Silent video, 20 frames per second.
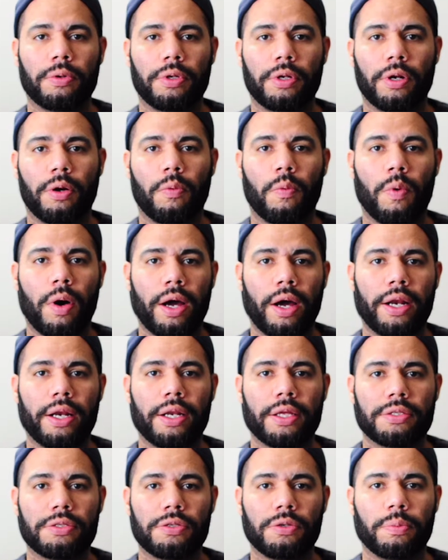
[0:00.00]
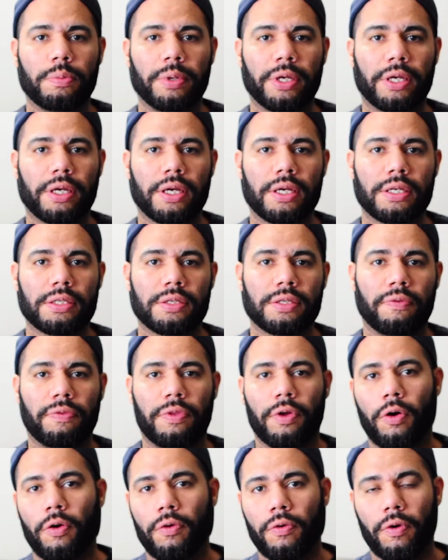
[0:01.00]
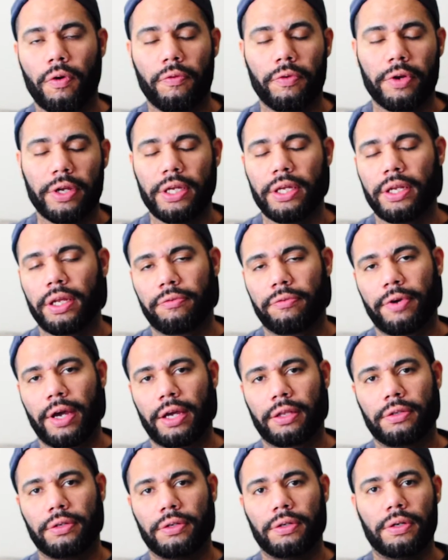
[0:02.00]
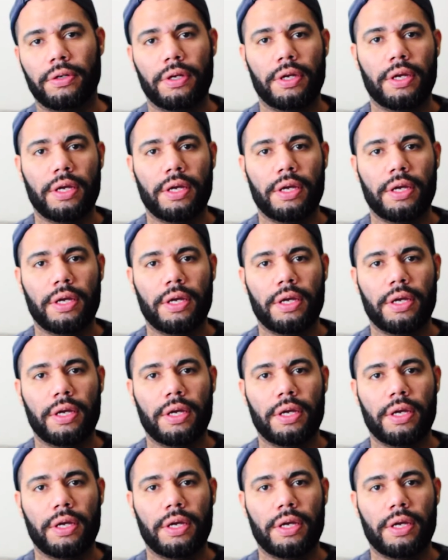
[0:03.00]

wanted it to because of the whole overheating factor.